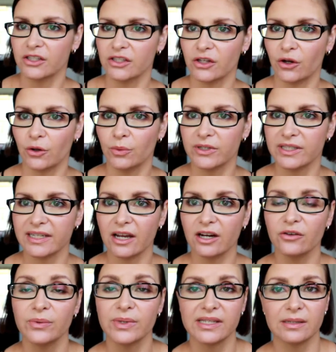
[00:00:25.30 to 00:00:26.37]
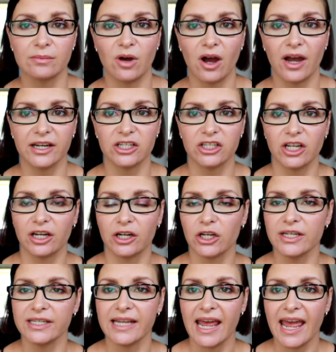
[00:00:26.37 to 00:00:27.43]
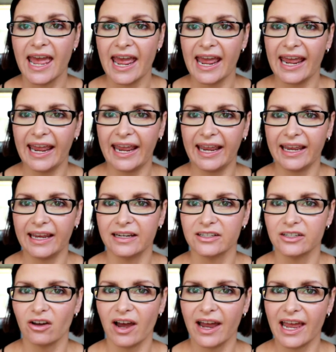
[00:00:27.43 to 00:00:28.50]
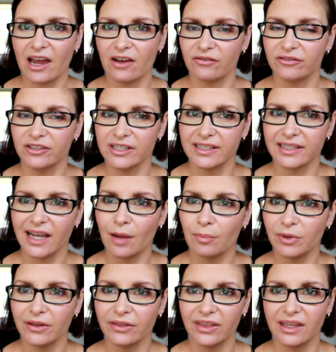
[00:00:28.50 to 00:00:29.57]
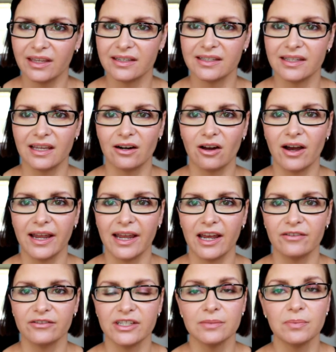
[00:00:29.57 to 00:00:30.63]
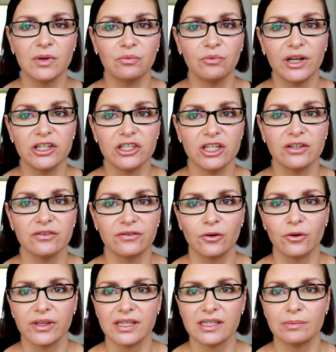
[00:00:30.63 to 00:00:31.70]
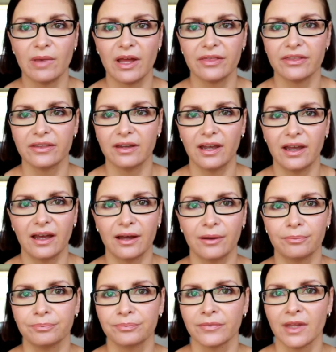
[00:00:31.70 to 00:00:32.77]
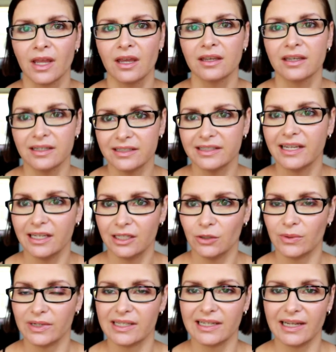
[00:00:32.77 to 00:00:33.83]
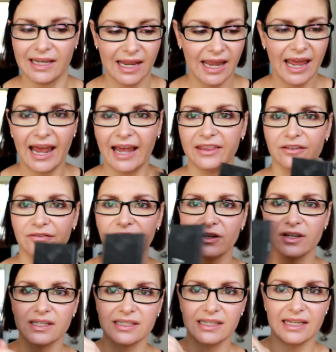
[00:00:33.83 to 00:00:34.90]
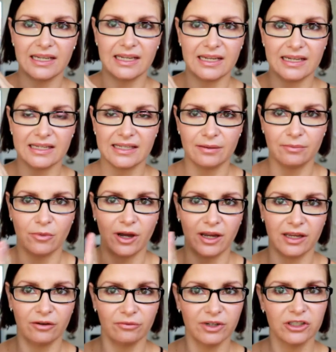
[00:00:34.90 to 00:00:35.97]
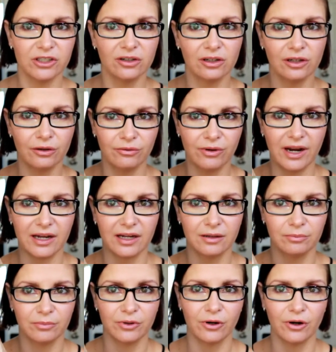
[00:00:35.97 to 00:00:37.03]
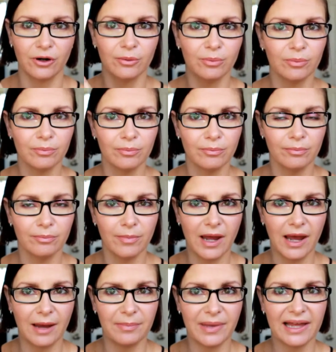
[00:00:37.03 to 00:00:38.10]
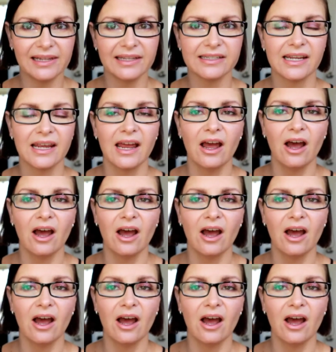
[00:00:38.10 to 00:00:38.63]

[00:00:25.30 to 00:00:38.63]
So we'll start off with some eyeshadows, and I have just a couple of things that I have just been reaching for this month continuously. And the first is my original Lorac Pro Palette.